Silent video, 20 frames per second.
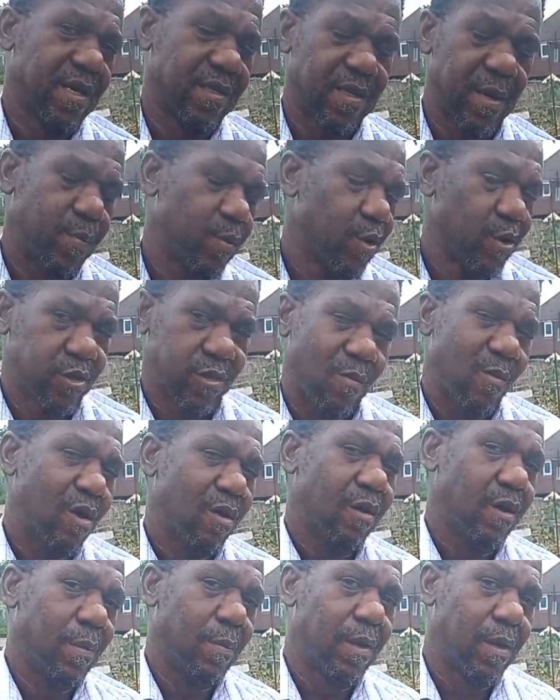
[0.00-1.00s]
I put a small
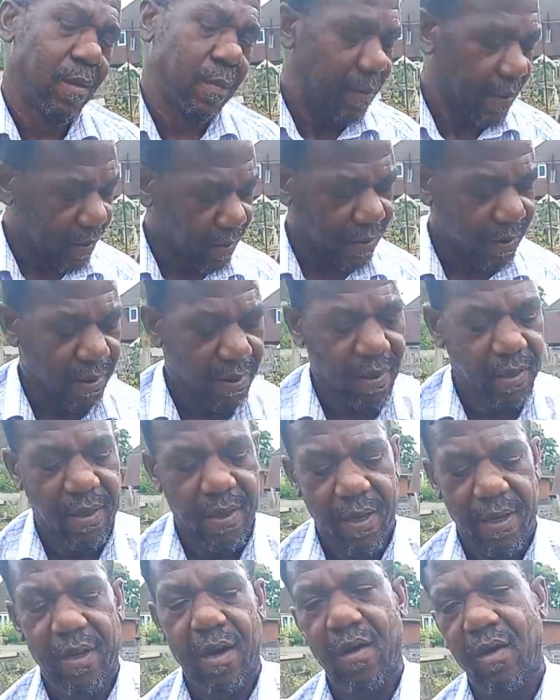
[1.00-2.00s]
little bulb in
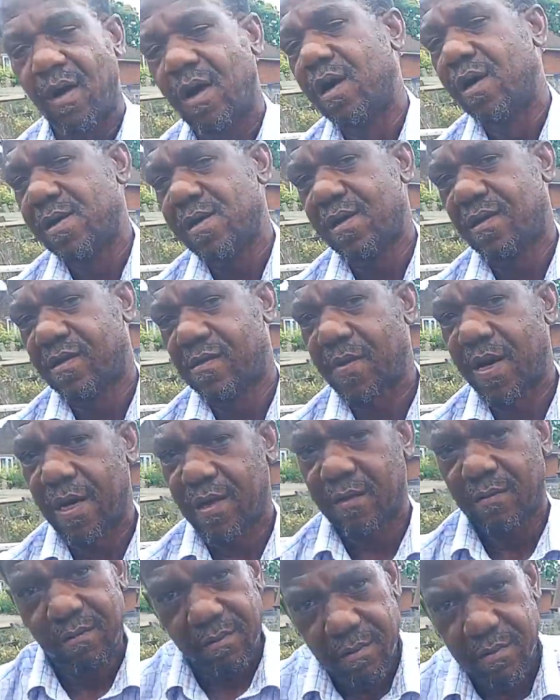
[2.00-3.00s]
and I got onions back.
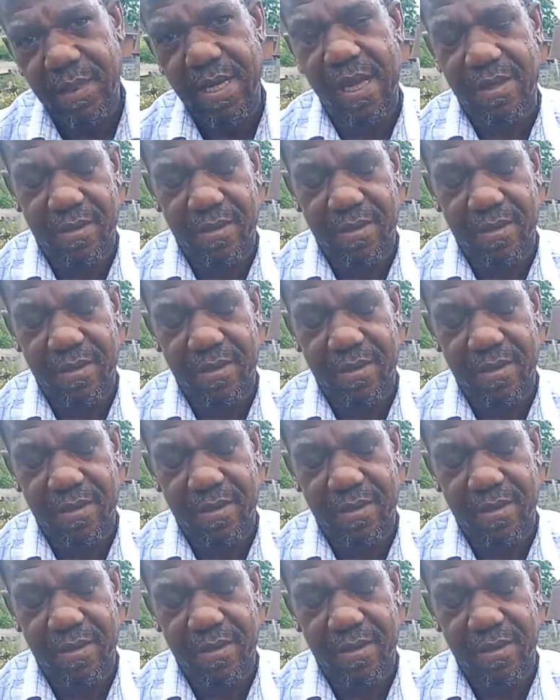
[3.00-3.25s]
That's